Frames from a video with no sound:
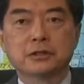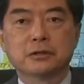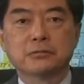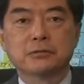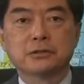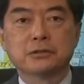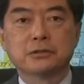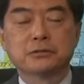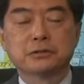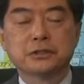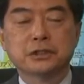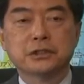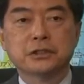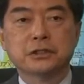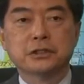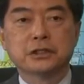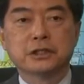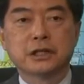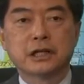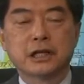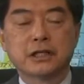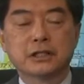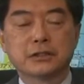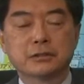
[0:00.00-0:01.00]
of the Green
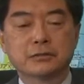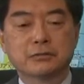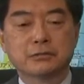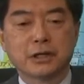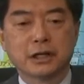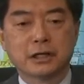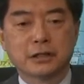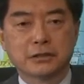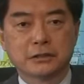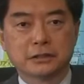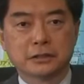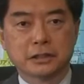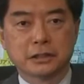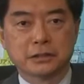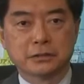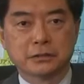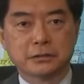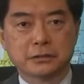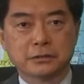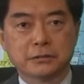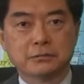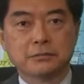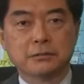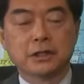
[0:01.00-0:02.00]
International Finance
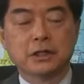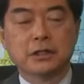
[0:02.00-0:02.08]
Center,